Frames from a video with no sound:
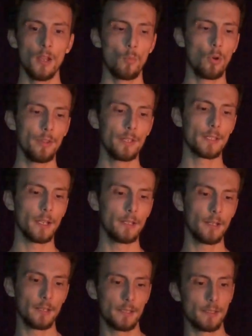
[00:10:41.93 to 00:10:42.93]
What this guy
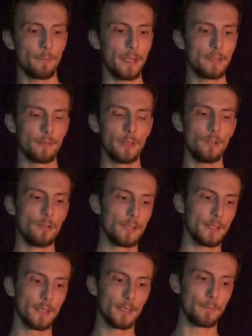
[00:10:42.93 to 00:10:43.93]
does is it basically
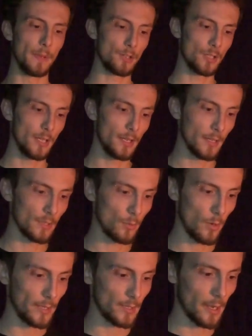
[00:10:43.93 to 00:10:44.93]
uses this mesh here that's
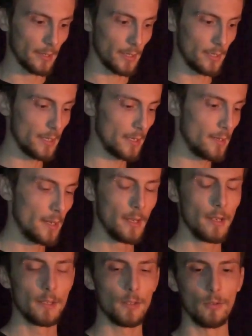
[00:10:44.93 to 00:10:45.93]
quite tightly knitted
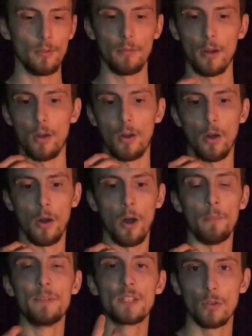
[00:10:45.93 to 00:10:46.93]
to
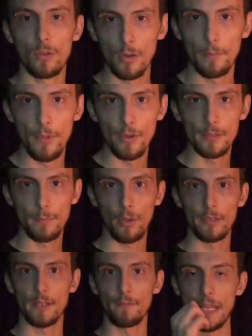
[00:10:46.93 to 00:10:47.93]
absorb those
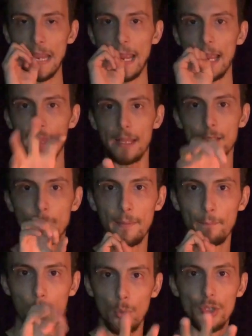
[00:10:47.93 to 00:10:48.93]
plosive, the air that's
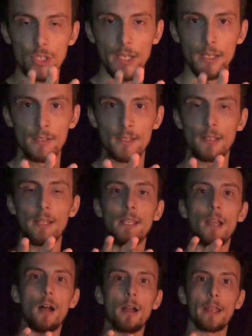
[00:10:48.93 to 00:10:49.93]
being pushed into
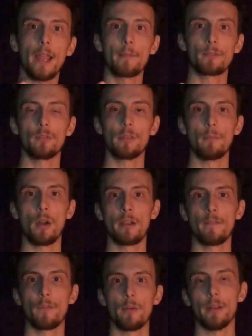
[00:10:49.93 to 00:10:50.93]
the capsule of the
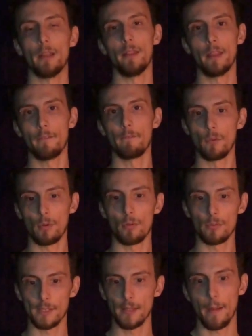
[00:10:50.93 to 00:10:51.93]
microphone, and therefore
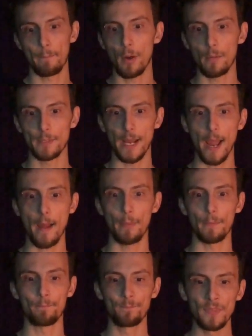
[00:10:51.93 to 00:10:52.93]
causing that pop to
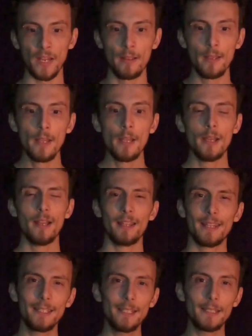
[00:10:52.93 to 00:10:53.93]
happen.
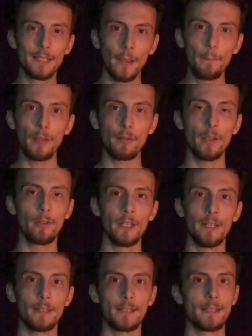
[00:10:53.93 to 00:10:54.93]
This is really only